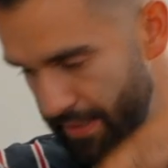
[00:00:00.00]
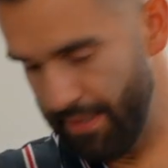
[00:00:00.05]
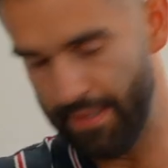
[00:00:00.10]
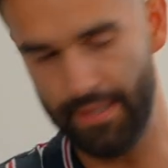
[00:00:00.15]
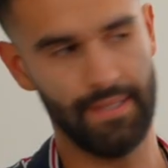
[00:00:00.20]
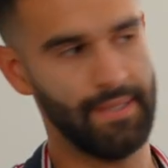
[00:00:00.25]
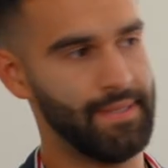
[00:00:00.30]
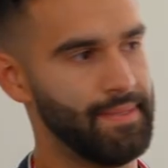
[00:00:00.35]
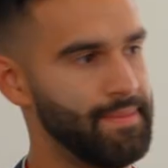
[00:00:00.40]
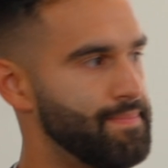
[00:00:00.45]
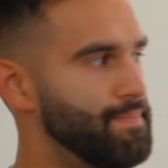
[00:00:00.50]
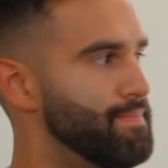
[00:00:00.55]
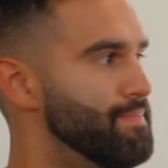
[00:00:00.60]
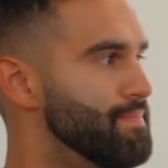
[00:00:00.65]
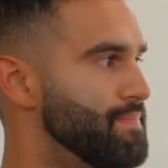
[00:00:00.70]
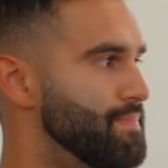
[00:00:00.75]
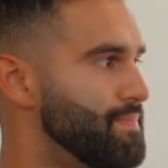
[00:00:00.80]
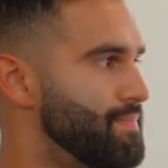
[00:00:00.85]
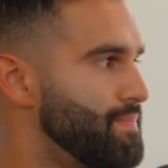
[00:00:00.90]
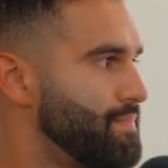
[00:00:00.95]

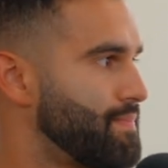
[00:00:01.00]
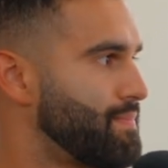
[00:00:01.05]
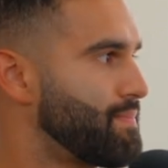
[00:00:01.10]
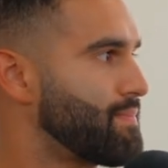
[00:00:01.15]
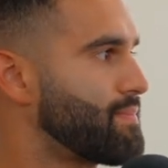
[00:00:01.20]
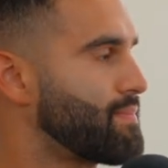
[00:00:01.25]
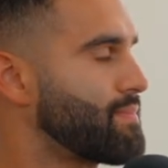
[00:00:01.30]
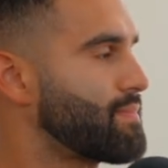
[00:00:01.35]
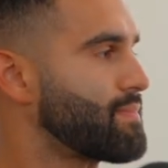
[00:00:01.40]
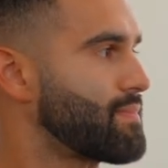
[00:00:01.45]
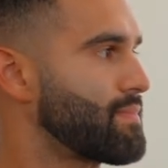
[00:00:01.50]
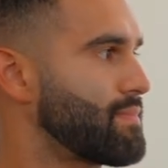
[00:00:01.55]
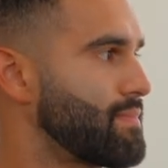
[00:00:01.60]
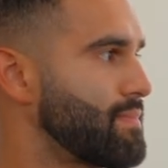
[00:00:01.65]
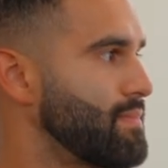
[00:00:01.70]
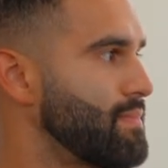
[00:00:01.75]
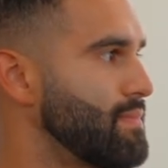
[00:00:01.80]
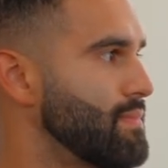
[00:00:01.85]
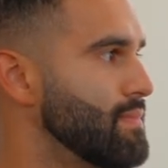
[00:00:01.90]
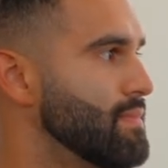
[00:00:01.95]

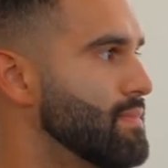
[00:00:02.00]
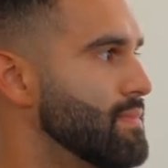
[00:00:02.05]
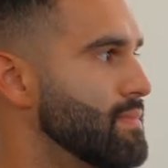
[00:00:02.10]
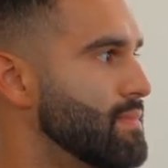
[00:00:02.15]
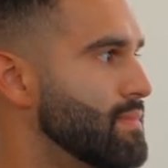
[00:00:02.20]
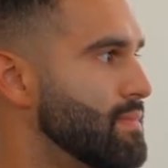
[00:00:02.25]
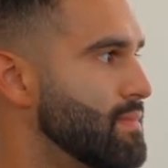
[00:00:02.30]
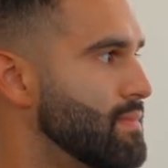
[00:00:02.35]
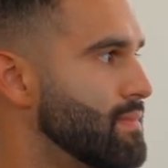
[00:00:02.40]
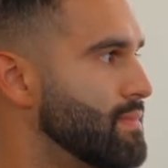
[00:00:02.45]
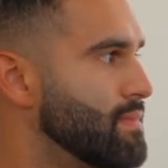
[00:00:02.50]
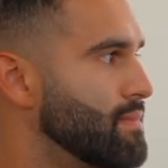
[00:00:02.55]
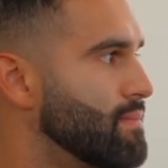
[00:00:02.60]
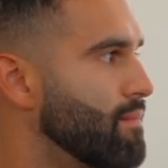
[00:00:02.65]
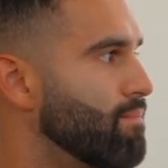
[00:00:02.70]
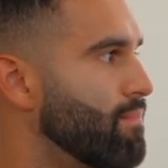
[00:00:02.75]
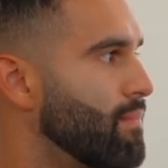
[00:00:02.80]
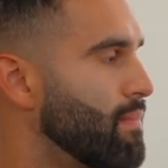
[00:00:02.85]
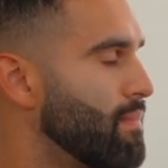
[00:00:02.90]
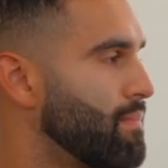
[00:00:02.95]

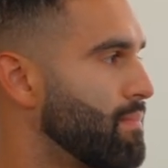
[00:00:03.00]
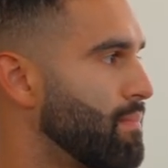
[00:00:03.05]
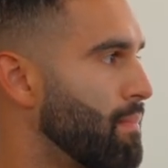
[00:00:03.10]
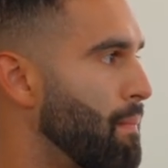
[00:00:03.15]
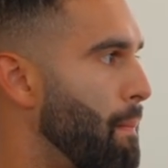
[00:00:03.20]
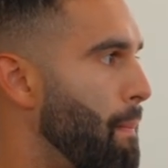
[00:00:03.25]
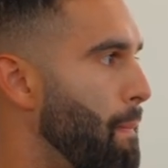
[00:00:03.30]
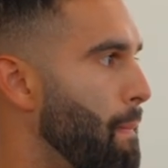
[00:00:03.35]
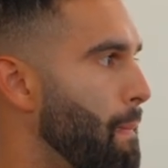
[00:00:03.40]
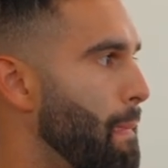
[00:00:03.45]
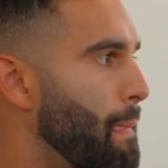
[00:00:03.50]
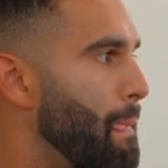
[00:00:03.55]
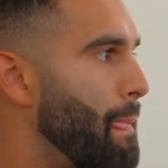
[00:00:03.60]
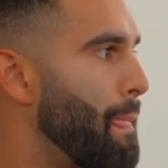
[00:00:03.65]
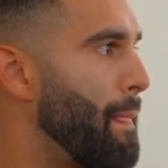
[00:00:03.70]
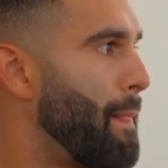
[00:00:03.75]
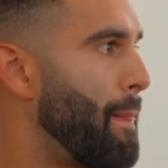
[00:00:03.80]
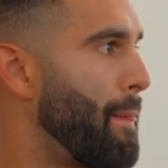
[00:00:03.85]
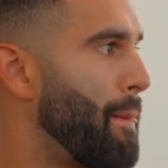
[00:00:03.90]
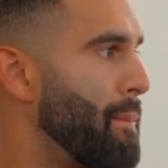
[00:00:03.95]

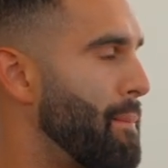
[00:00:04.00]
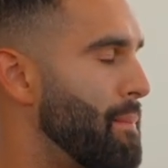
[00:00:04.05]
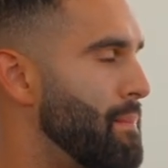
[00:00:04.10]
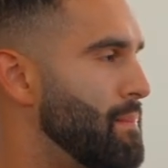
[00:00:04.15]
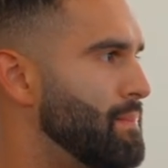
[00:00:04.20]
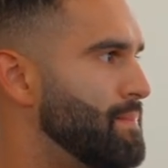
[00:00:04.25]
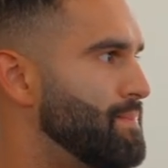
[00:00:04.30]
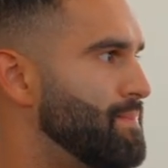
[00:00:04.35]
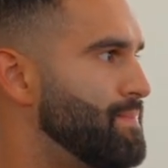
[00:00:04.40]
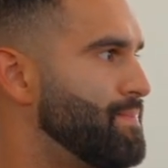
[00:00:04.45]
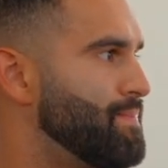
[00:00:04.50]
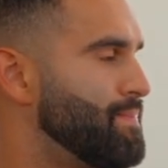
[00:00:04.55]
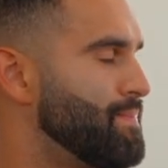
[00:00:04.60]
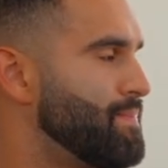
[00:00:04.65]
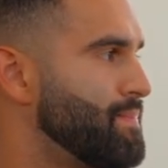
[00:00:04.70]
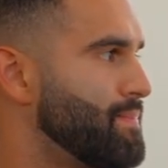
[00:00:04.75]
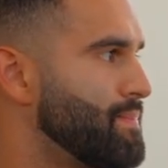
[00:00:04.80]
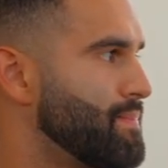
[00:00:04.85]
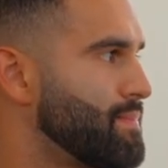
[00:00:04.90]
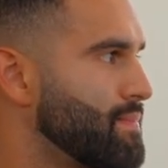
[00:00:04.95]

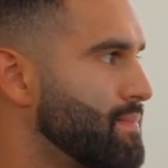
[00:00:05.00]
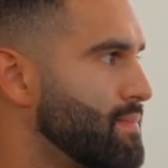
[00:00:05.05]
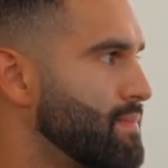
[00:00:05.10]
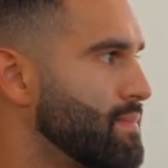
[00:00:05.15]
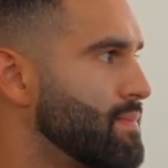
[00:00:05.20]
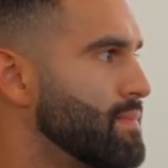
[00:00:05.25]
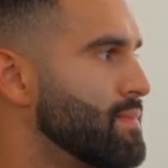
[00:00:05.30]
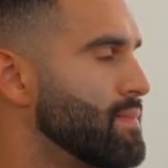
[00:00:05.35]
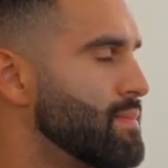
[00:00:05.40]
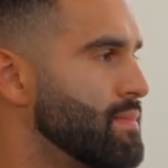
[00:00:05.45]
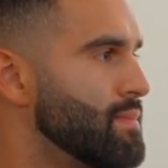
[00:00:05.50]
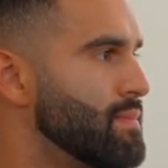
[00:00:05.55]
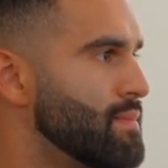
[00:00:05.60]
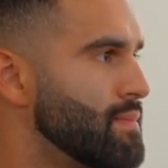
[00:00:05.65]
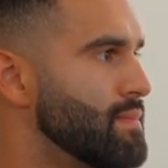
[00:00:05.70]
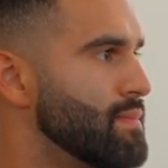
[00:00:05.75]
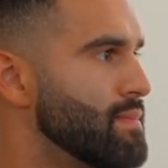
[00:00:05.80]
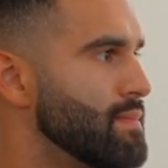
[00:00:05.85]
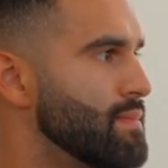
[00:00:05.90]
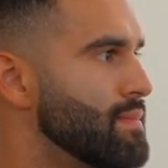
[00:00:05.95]

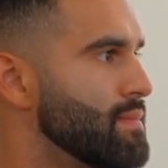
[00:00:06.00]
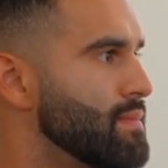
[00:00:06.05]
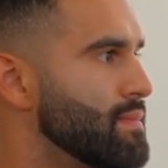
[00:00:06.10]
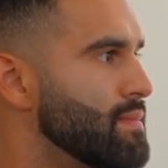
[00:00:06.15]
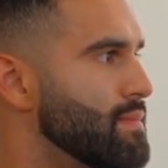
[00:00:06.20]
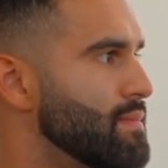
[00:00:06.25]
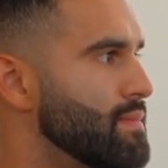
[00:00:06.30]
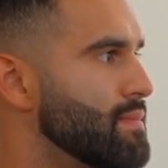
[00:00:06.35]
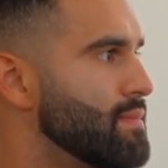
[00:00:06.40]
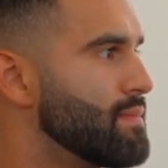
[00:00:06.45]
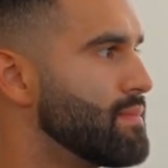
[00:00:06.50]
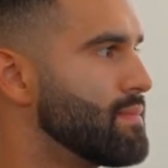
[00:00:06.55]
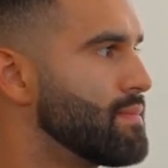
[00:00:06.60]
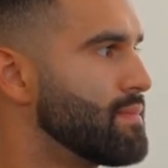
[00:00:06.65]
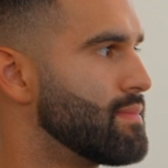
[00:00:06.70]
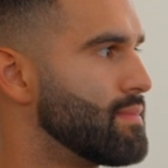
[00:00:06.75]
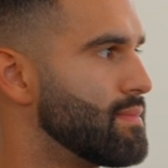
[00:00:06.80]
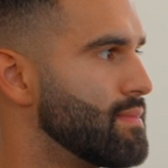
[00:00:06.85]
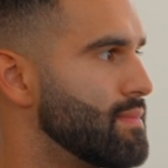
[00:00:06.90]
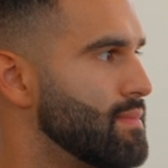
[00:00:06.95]

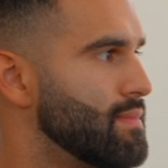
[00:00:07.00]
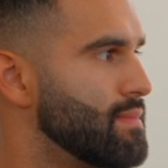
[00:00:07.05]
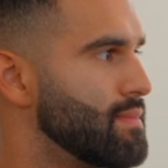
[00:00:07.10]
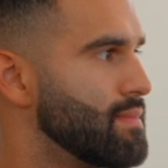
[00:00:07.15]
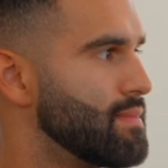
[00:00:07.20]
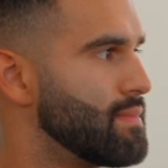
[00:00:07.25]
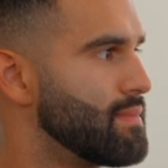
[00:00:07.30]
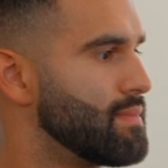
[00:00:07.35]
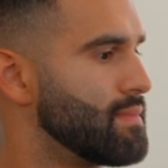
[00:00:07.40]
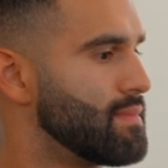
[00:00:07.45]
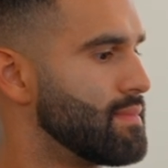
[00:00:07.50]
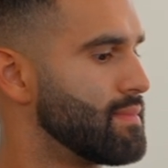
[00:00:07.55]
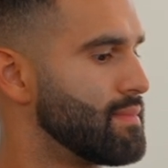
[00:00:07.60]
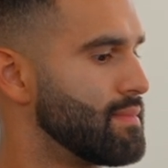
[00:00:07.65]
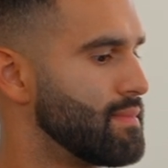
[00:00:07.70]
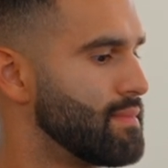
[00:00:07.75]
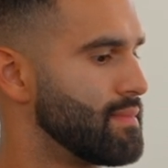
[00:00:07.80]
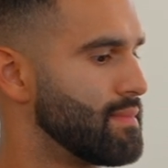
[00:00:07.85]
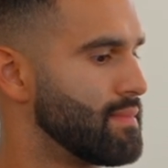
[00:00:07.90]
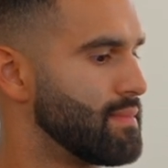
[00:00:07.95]
(not speaking)